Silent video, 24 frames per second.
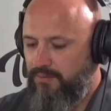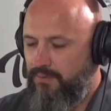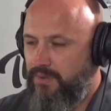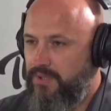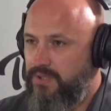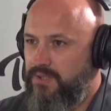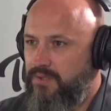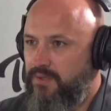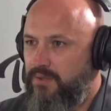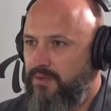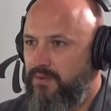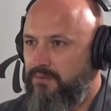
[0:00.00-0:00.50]

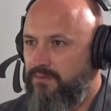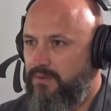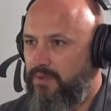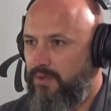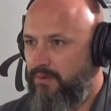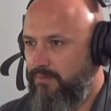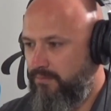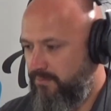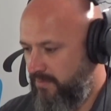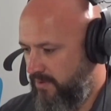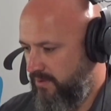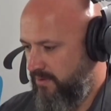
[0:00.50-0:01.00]
the
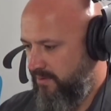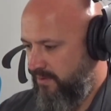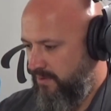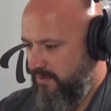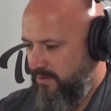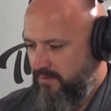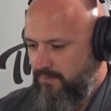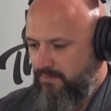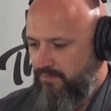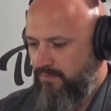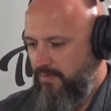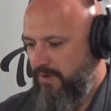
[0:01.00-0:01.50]

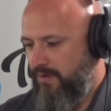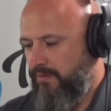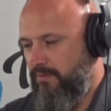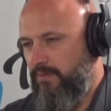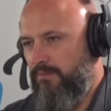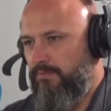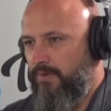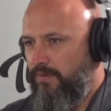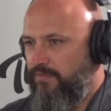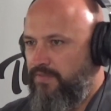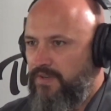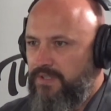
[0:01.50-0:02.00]

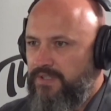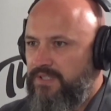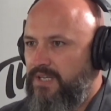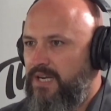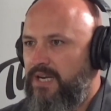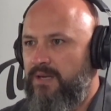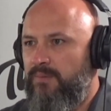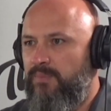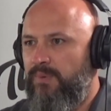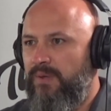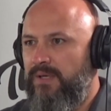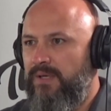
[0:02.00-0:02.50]
affected how you play?